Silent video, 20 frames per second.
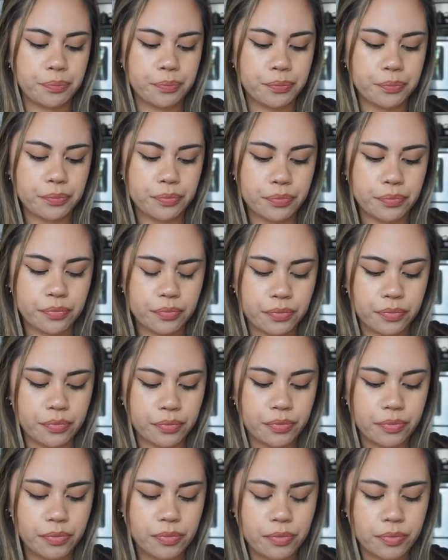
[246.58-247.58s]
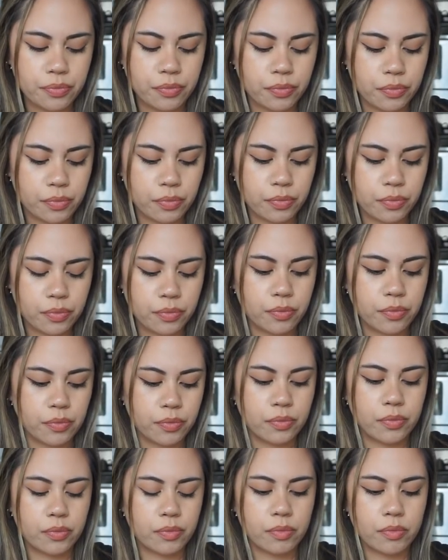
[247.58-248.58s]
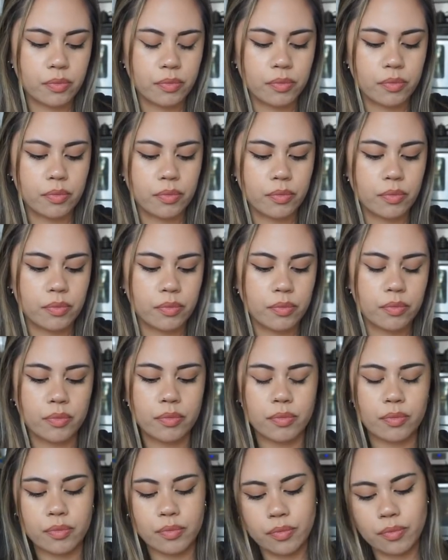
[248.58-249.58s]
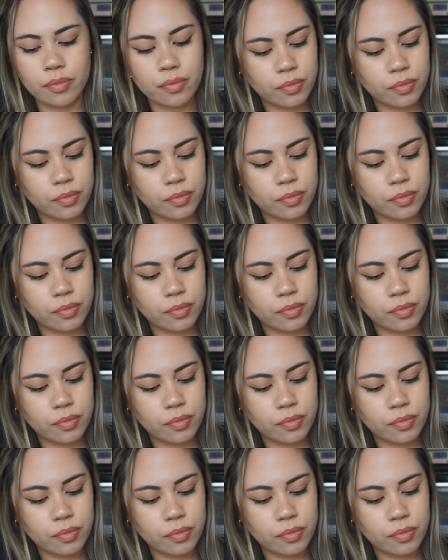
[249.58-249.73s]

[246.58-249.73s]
(silence)